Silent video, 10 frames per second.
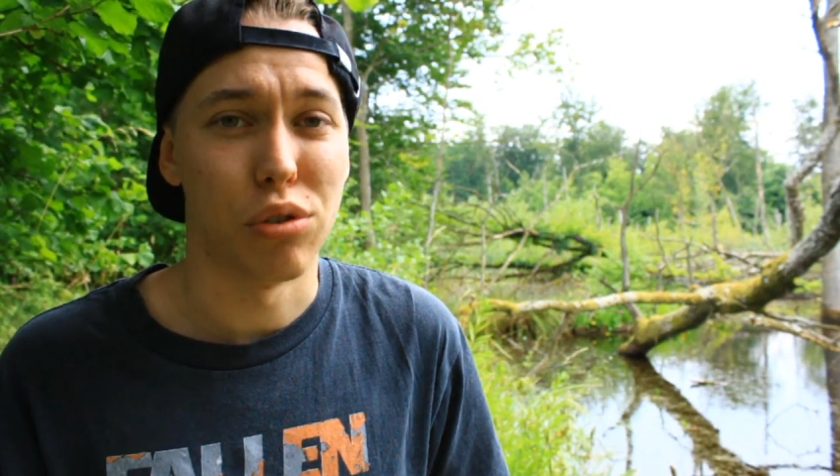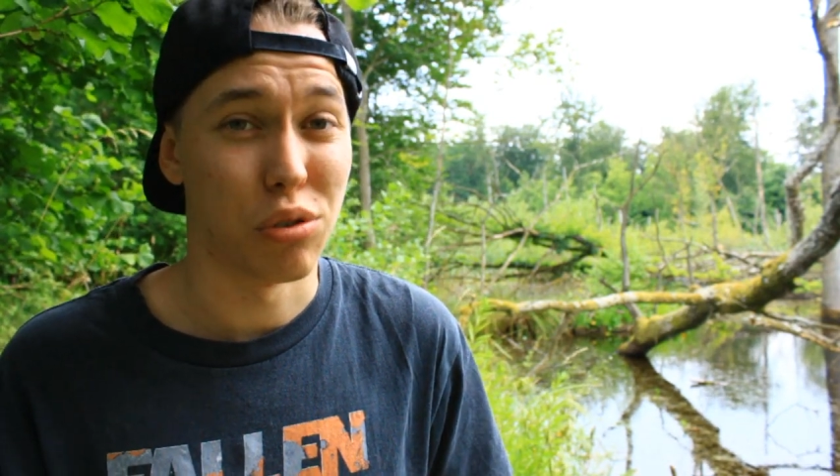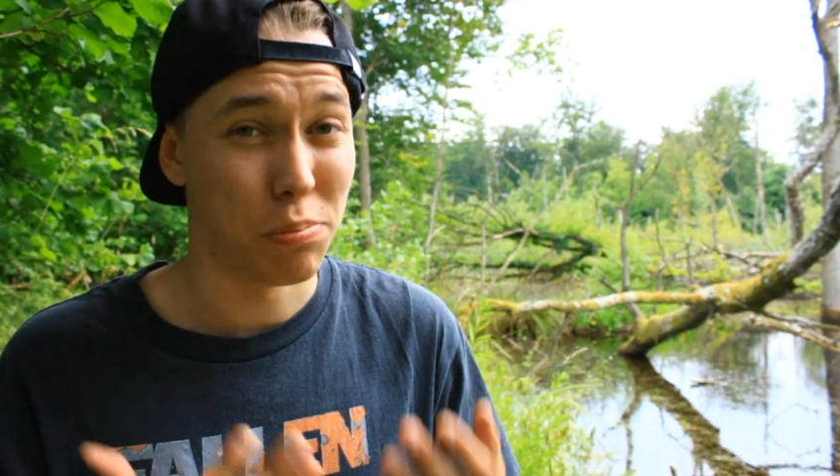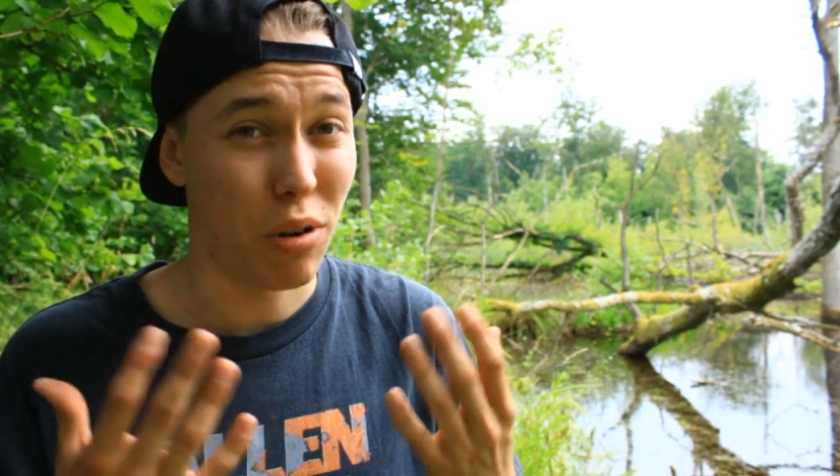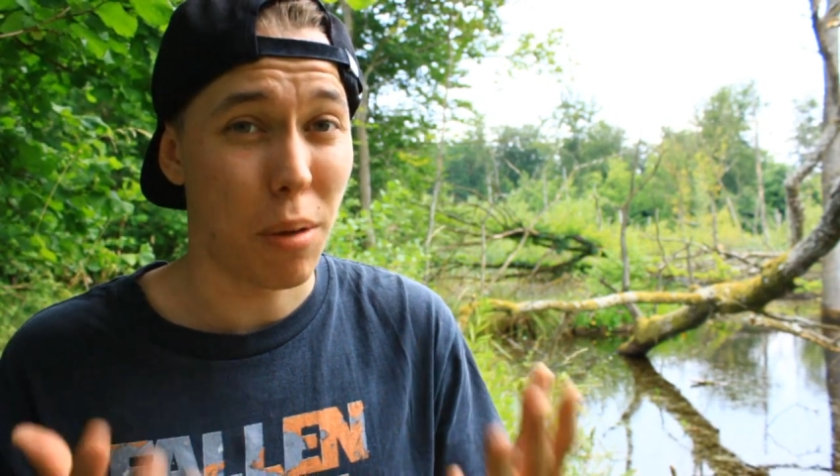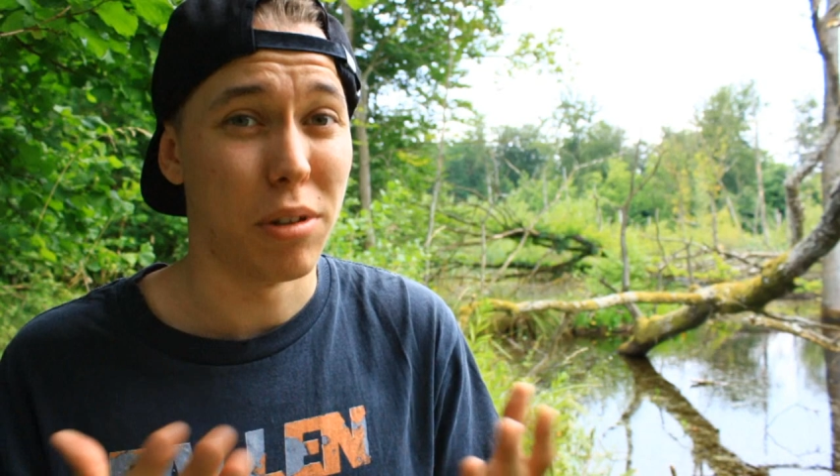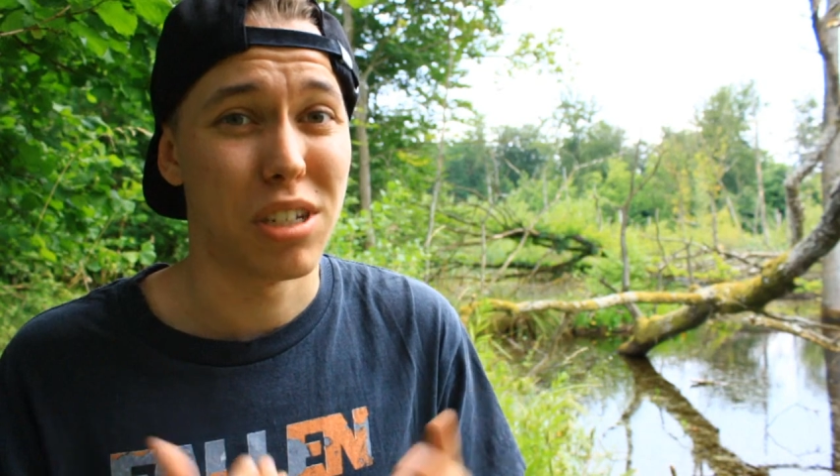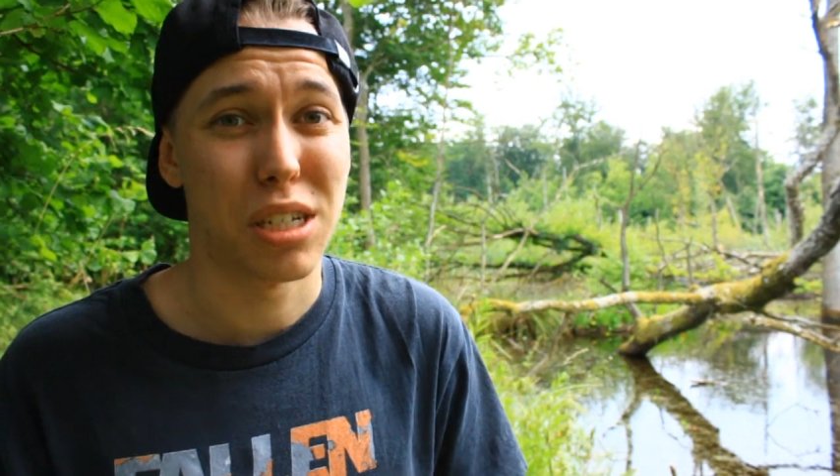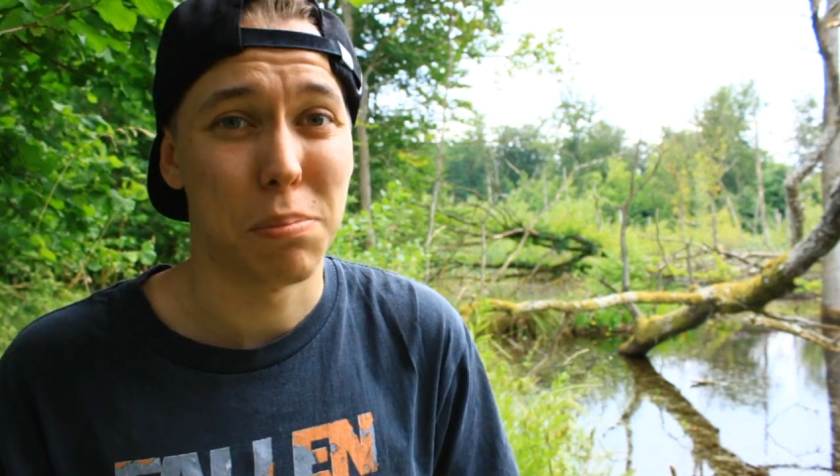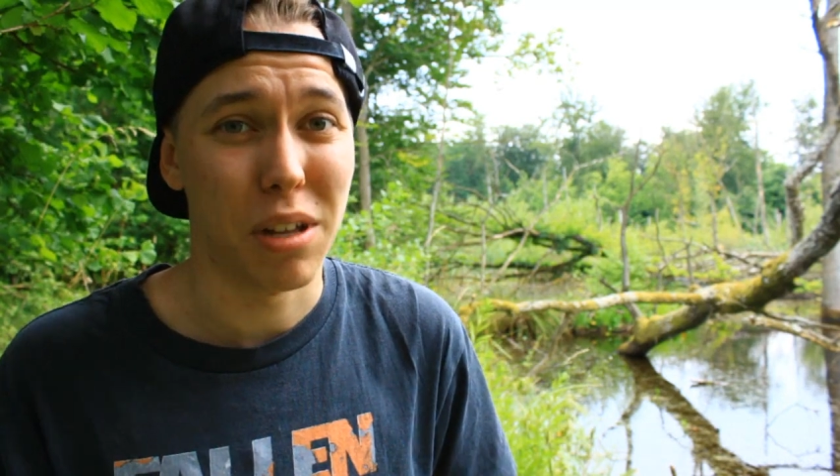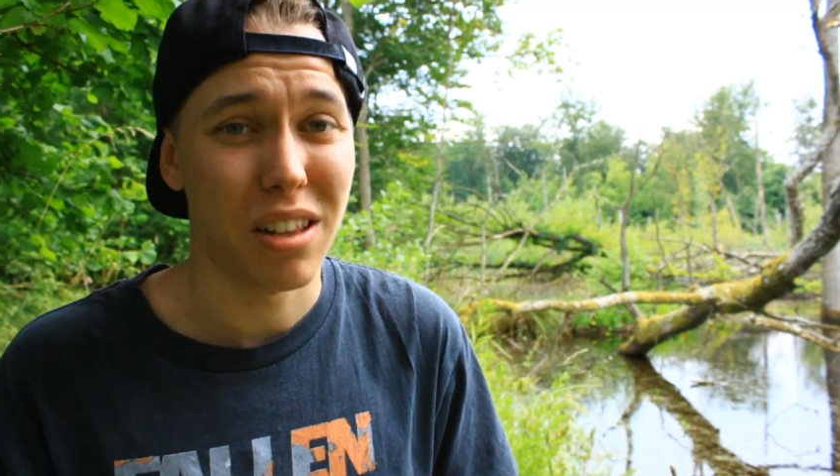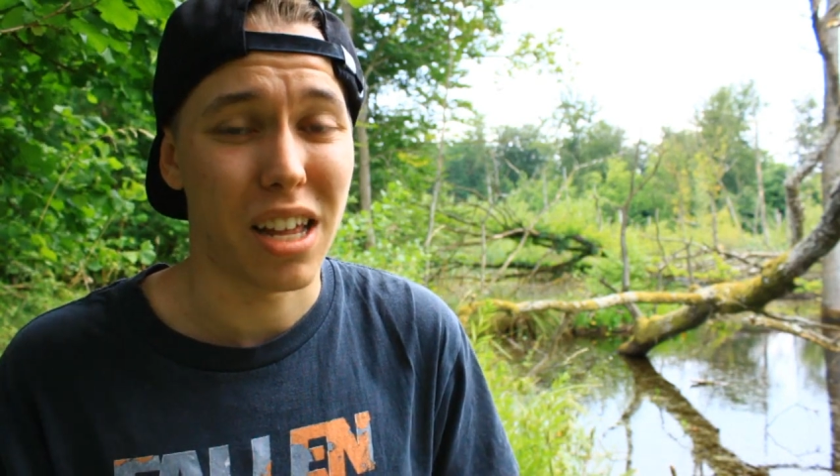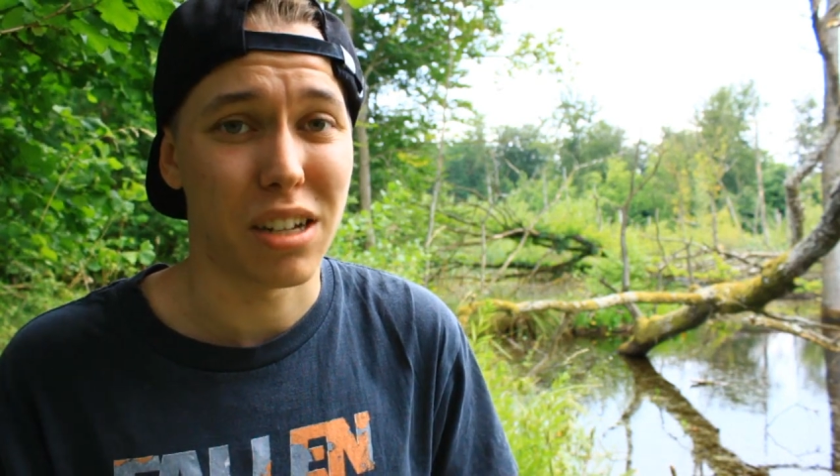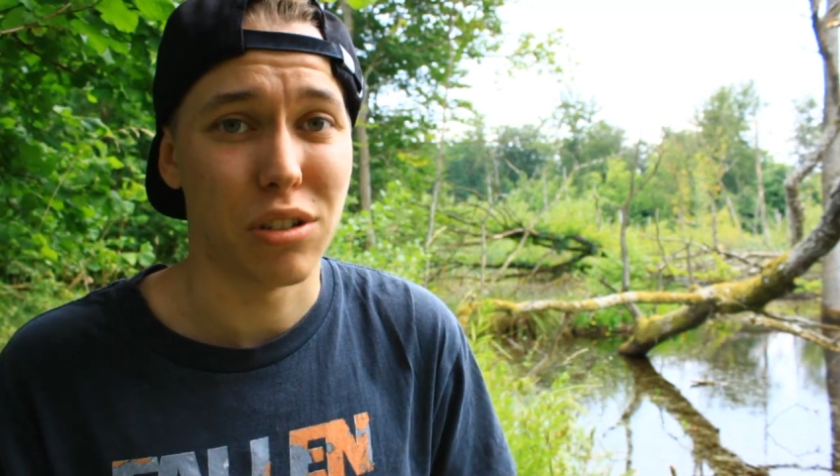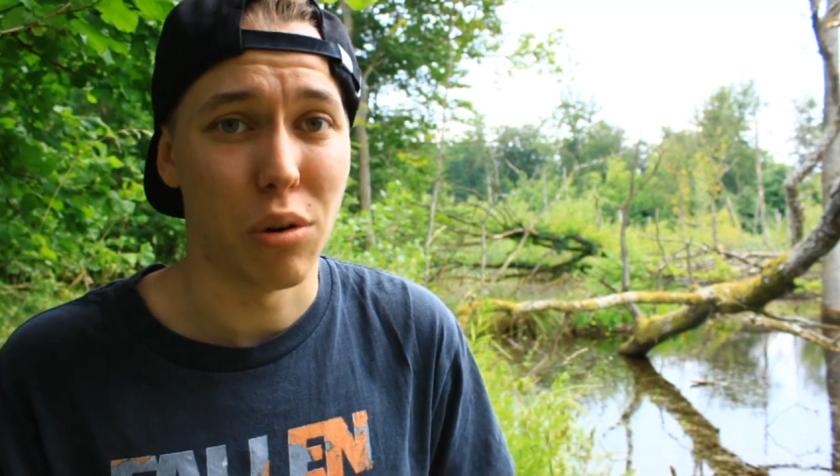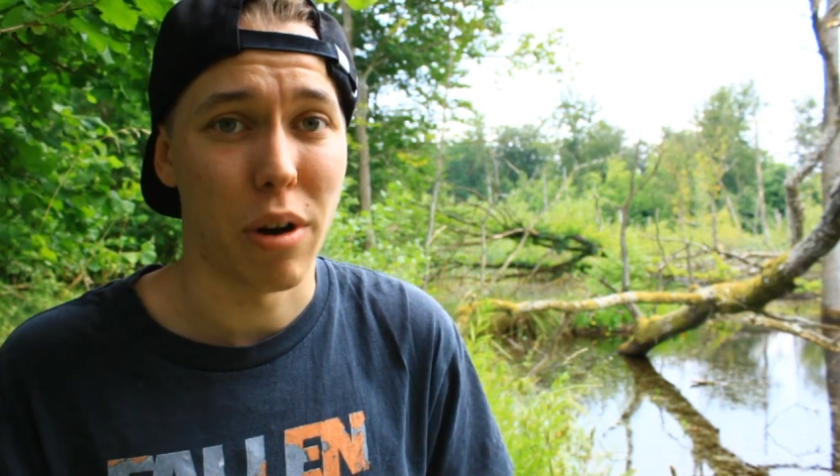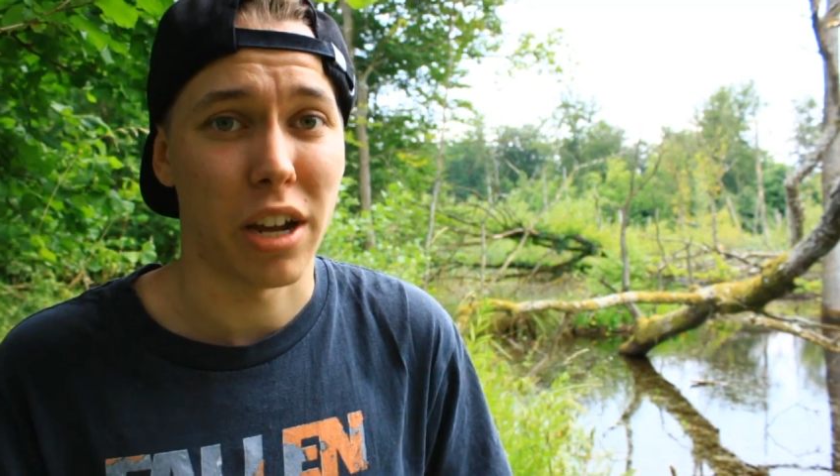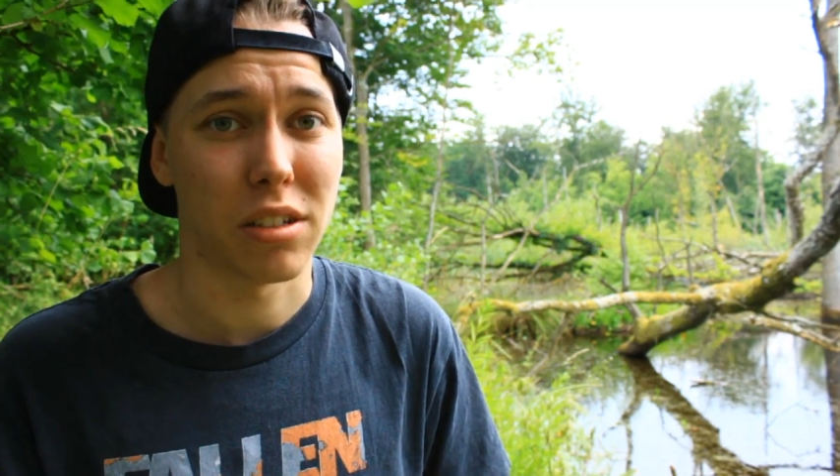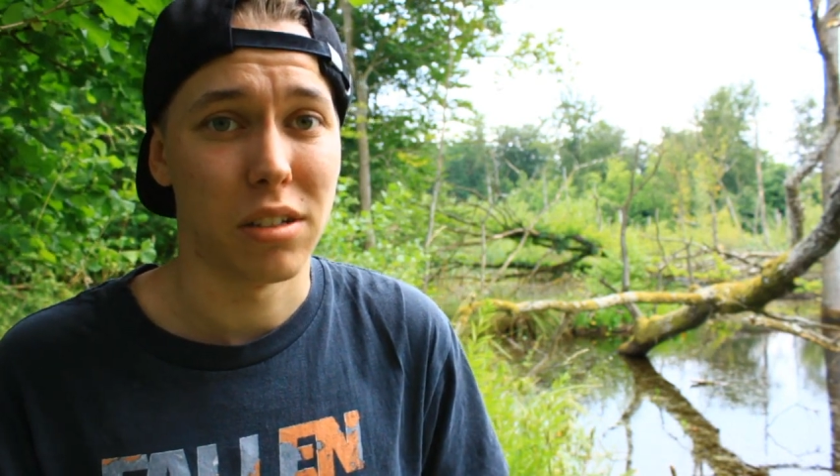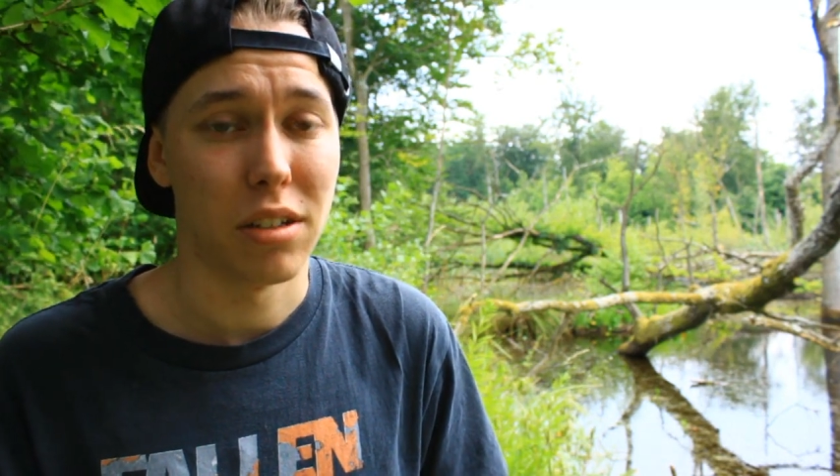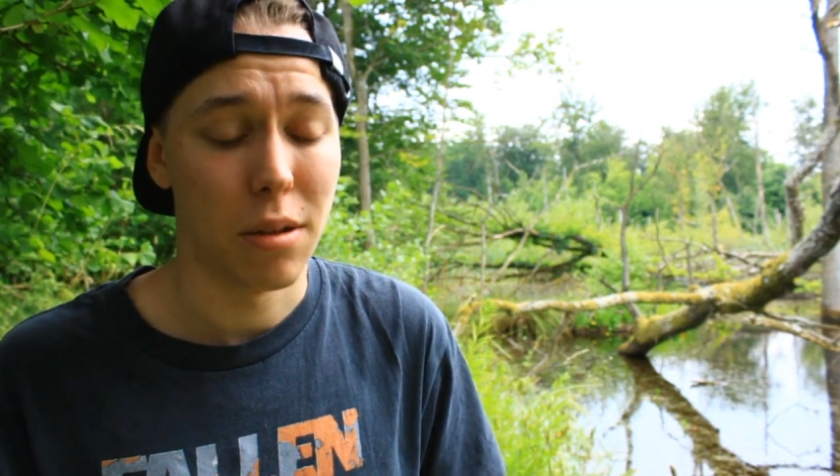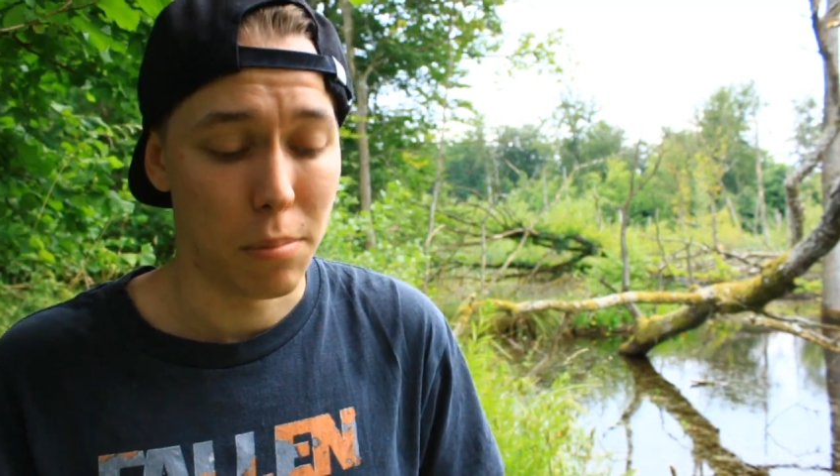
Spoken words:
you should probably spell that correct.